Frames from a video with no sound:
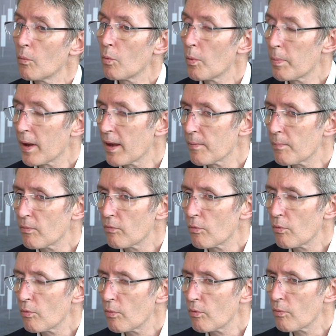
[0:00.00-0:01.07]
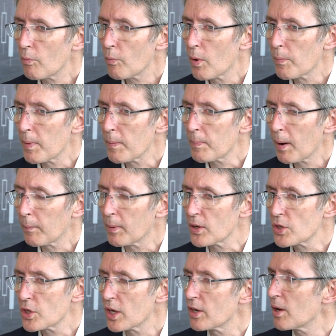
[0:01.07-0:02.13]
will be
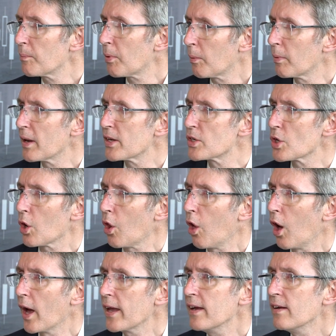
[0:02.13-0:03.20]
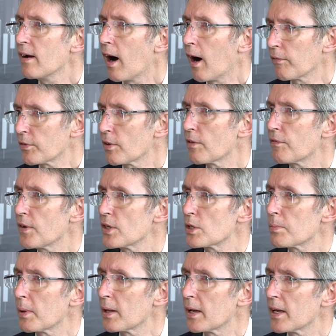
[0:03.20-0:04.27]
published in probably July after the
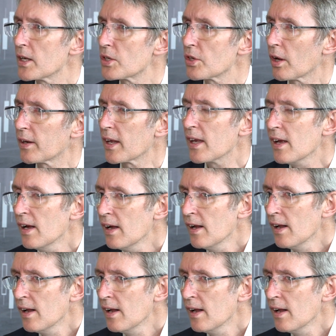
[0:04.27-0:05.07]
feasibility study.